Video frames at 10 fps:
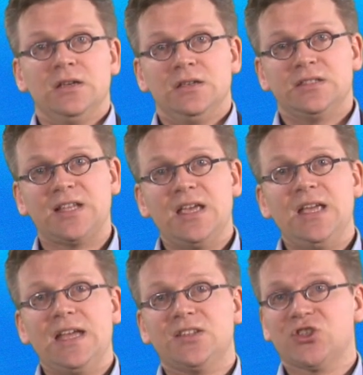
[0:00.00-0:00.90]

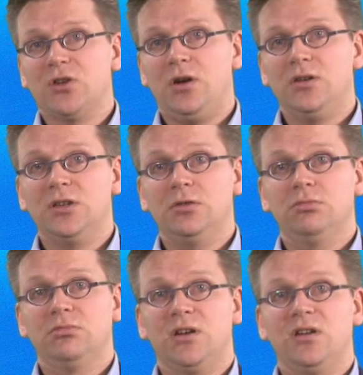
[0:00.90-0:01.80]
Say, at the start,
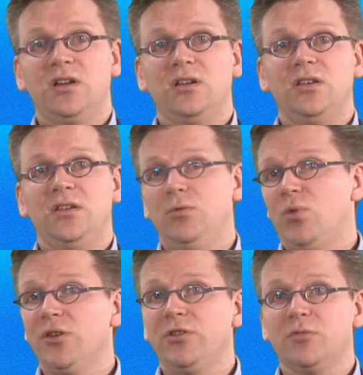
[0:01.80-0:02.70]
there are nearly
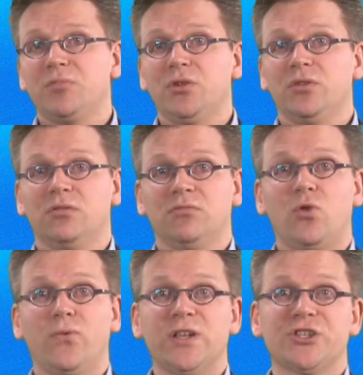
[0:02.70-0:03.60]
100 million
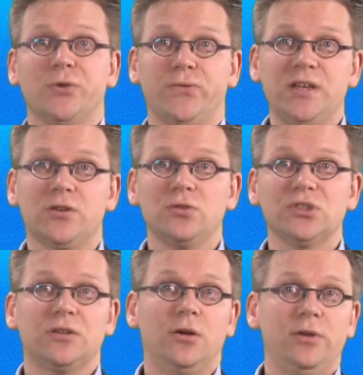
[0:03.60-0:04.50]
conventional vehicles
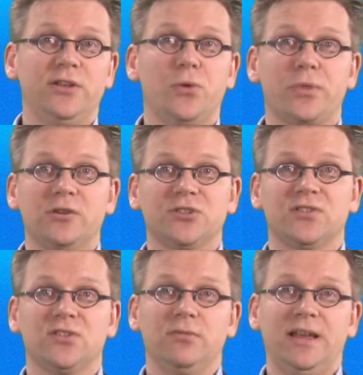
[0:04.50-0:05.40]
and only
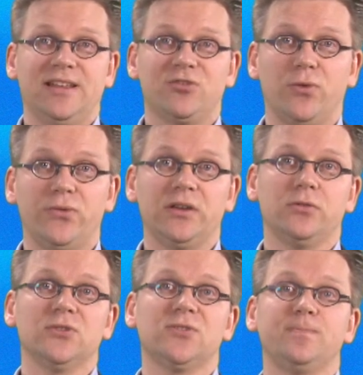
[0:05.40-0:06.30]
2,000 electrical
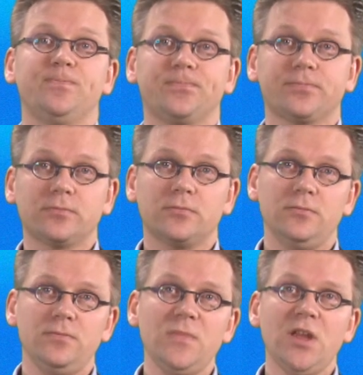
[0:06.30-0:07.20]
vehicles.
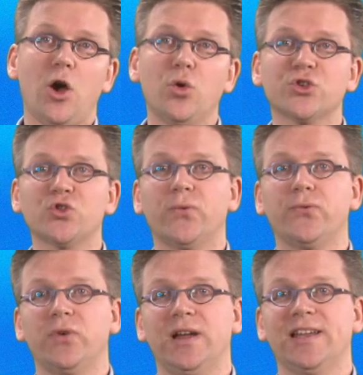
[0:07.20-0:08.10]
Owners
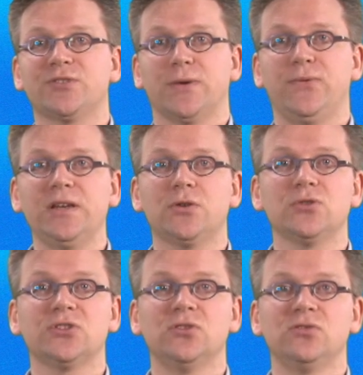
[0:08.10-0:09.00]
of electric
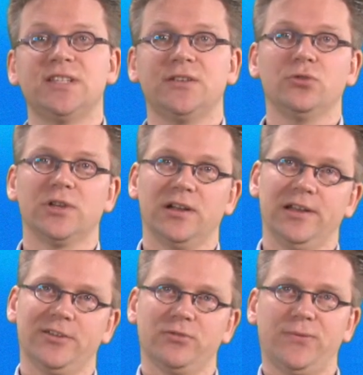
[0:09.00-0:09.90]
vehicles stick to their
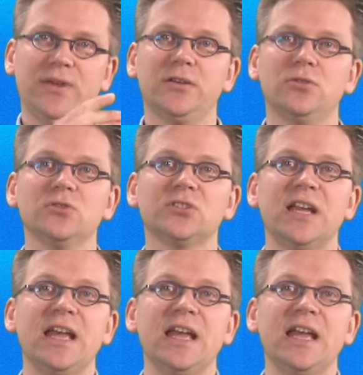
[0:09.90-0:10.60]
electric vehicles,